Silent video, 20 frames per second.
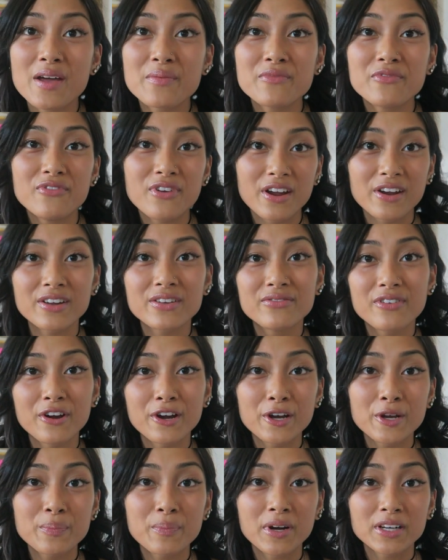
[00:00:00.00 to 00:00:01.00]
I'm very,
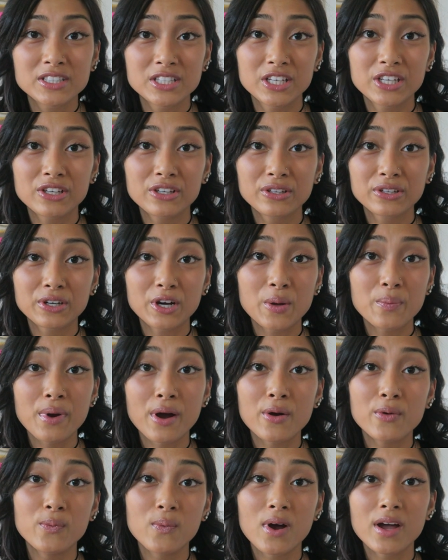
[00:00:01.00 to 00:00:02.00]
very particular
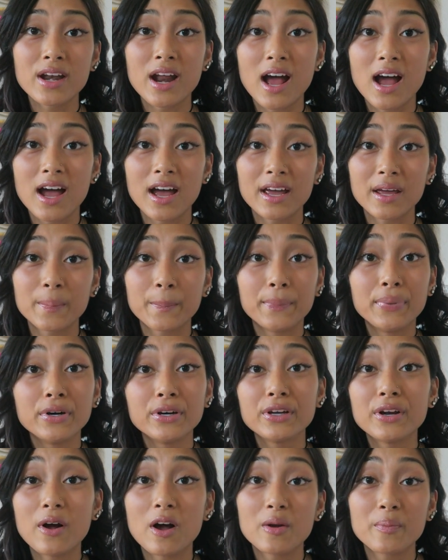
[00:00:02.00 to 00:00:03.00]
about what I
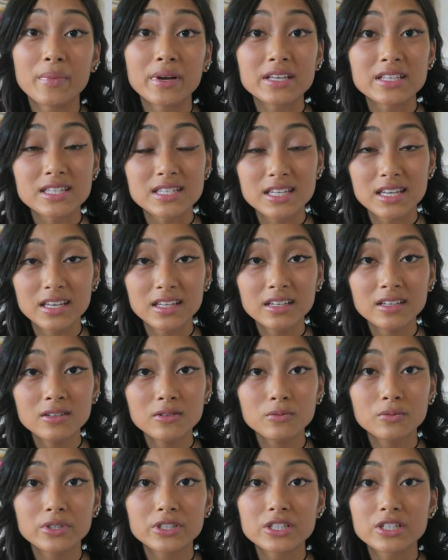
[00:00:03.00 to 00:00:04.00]
put on my
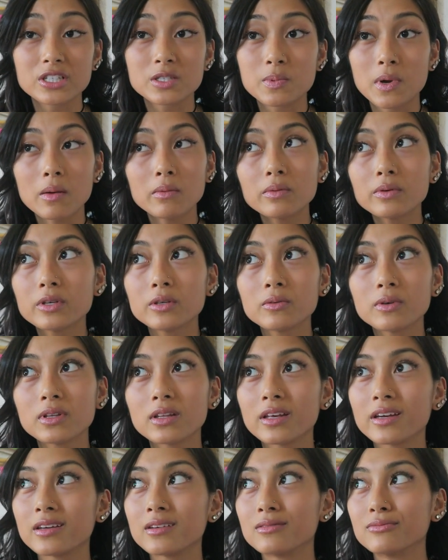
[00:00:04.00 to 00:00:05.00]
skin, which is probably what
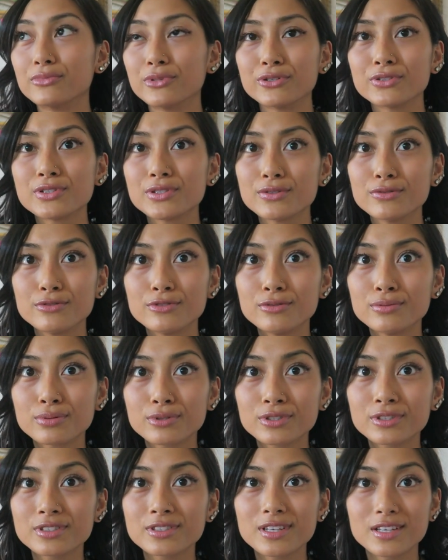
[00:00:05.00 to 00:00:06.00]
like most
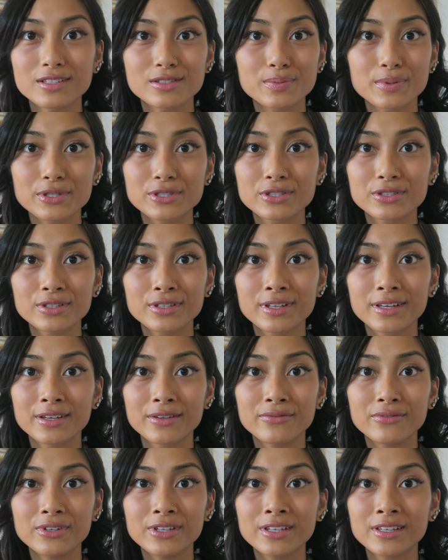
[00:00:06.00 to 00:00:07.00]
YouTubers, especially
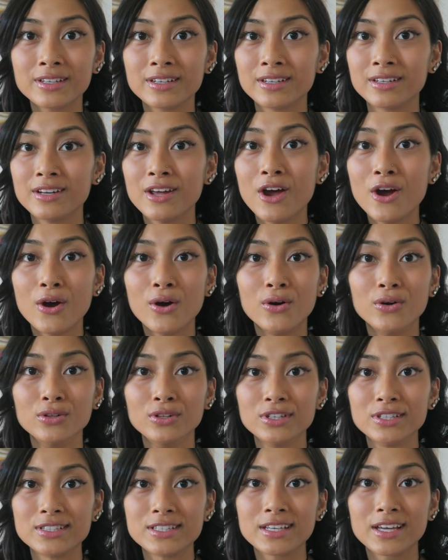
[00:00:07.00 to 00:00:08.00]
like vegan and
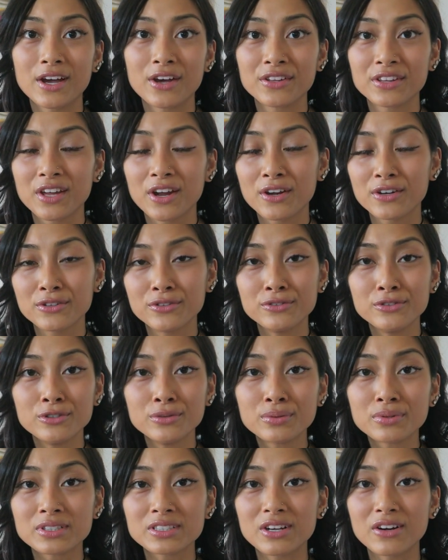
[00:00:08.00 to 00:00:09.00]
holistic healthcare
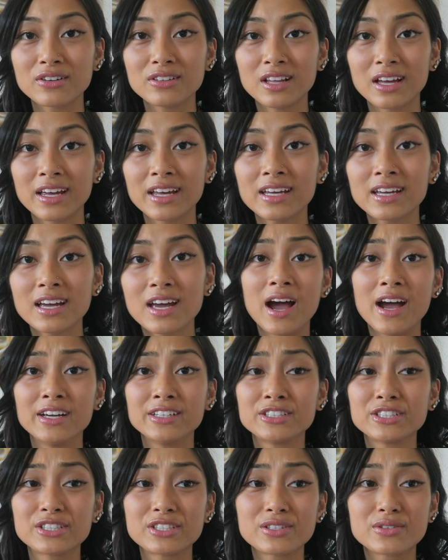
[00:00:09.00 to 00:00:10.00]
YouTubers are like.
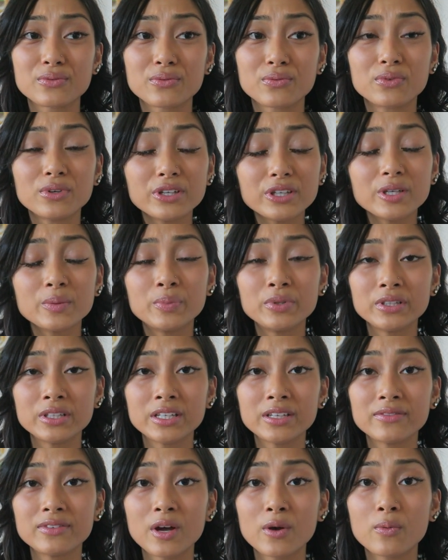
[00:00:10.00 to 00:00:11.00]
I just really believe